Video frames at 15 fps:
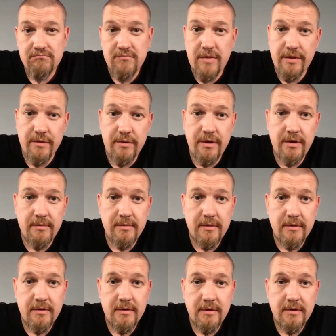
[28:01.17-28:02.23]
30,
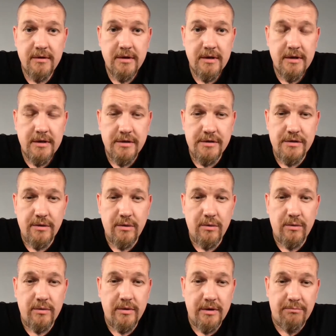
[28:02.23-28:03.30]

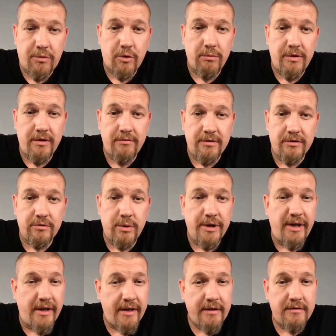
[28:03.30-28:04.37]
so probably even
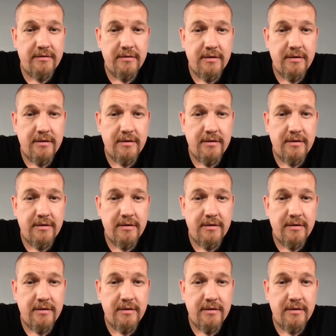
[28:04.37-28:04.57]
28.